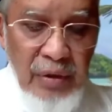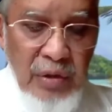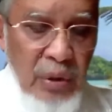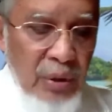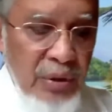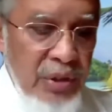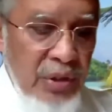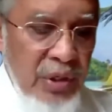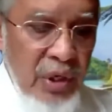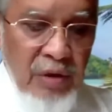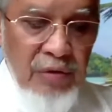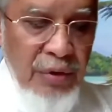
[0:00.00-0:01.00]

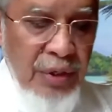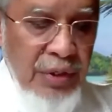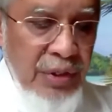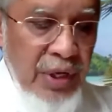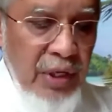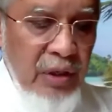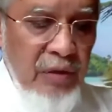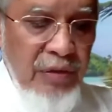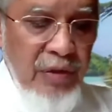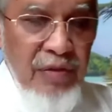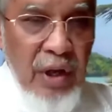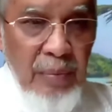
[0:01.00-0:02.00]
resources for the sake of
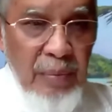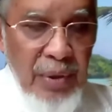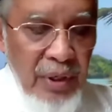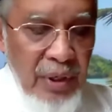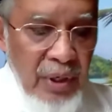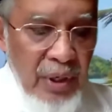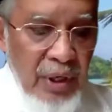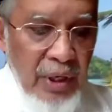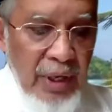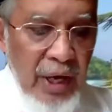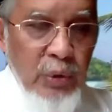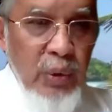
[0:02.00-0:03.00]
developing
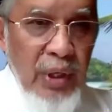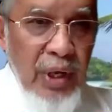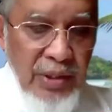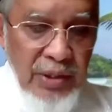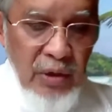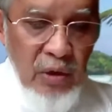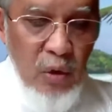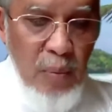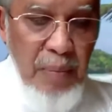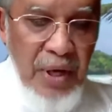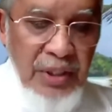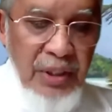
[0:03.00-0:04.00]
and actualizing
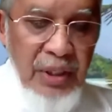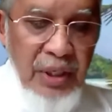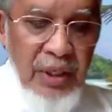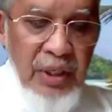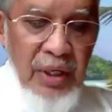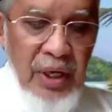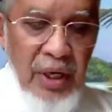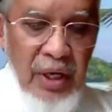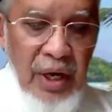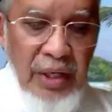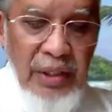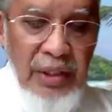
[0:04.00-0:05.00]
Ummatic
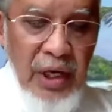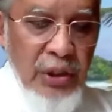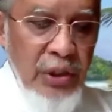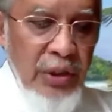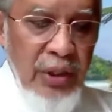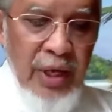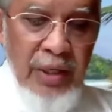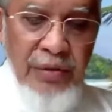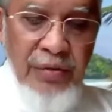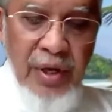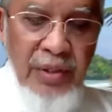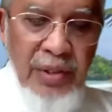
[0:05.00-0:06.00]
educational
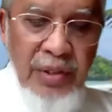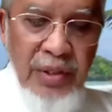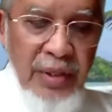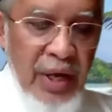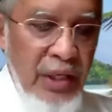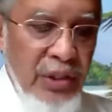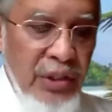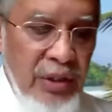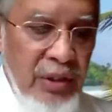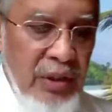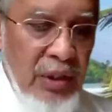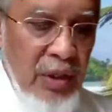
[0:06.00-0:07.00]
and
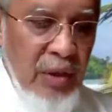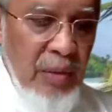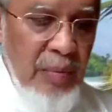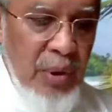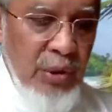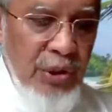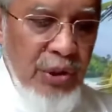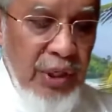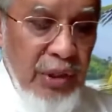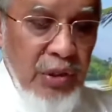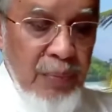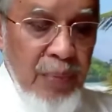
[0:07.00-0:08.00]
transnational
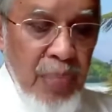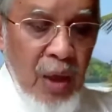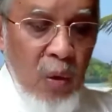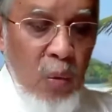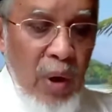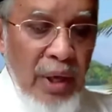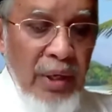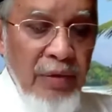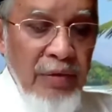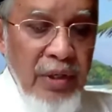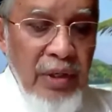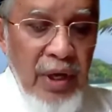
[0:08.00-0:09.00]
projects. One
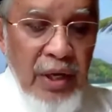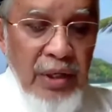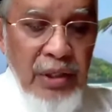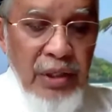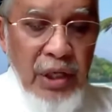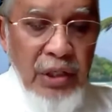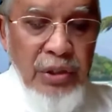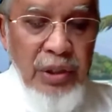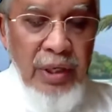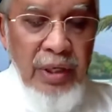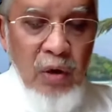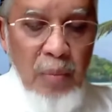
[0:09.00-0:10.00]
of the
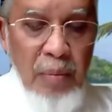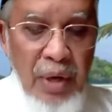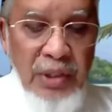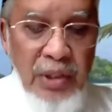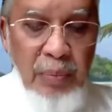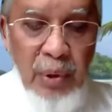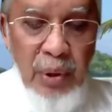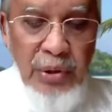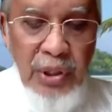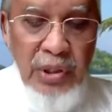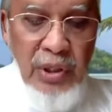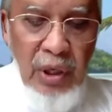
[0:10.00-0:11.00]
educational and Ummatic
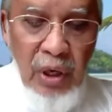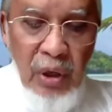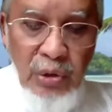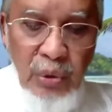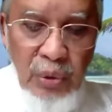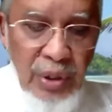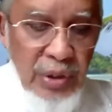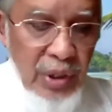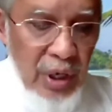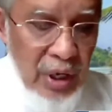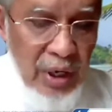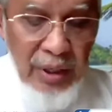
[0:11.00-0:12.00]
projects close to
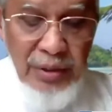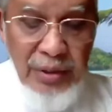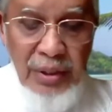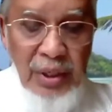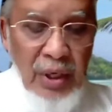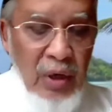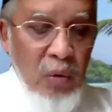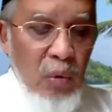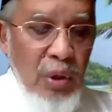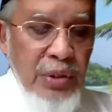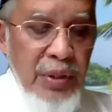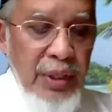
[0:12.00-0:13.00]
his heart
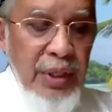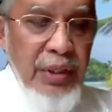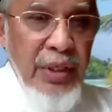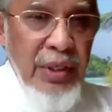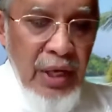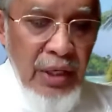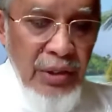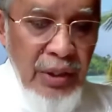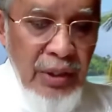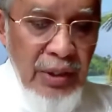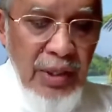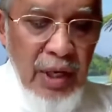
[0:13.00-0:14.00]
was the
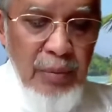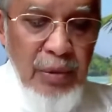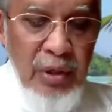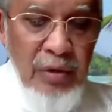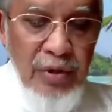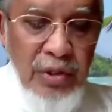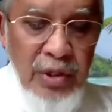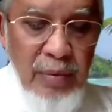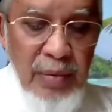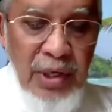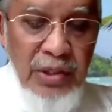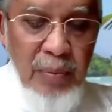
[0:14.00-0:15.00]
International Islamic University
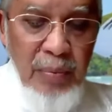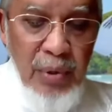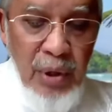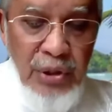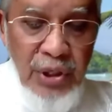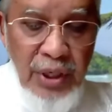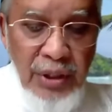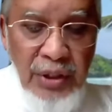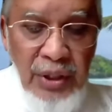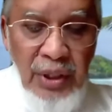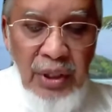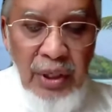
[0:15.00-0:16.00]
Malaysia
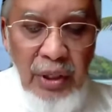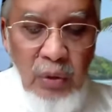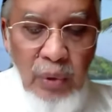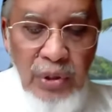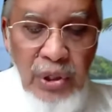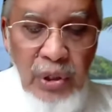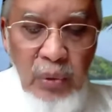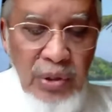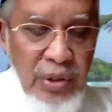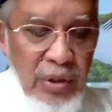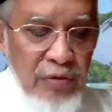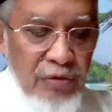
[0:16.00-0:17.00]
project, in which he
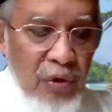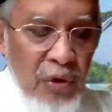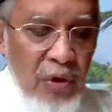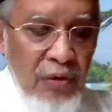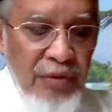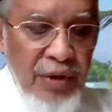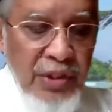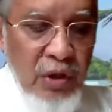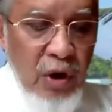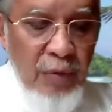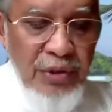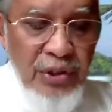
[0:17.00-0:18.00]
was involved as
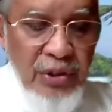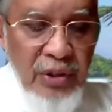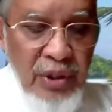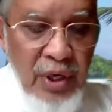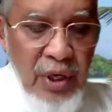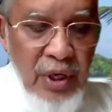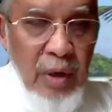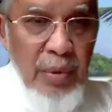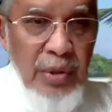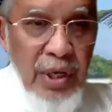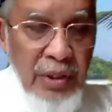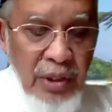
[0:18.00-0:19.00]
the official
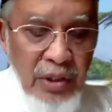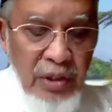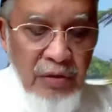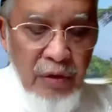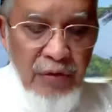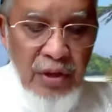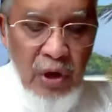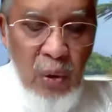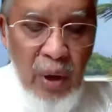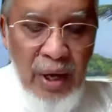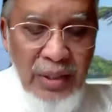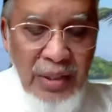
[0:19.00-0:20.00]
representative of the
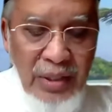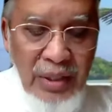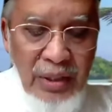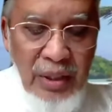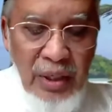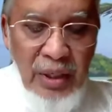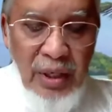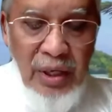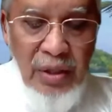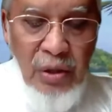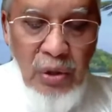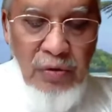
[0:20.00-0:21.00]
OIC
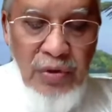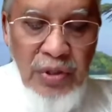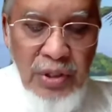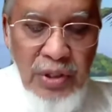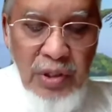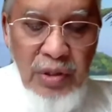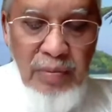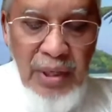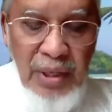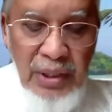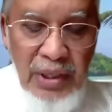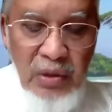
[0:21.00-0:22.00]
in the university's
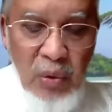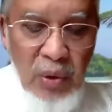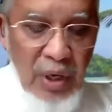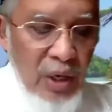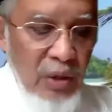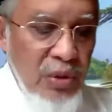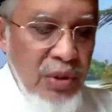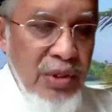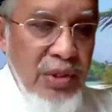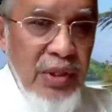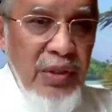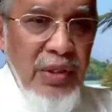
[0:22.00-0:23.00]
Majlis or
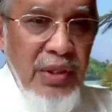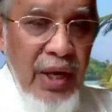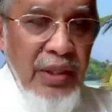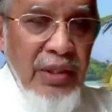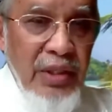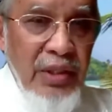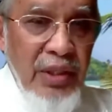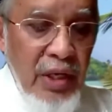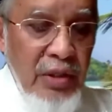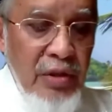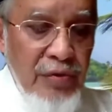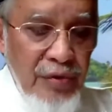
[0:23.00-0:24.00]
Council since
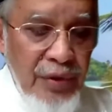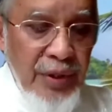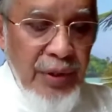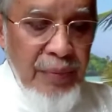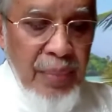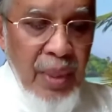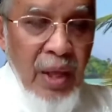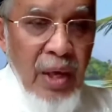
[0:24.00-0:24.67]
1983.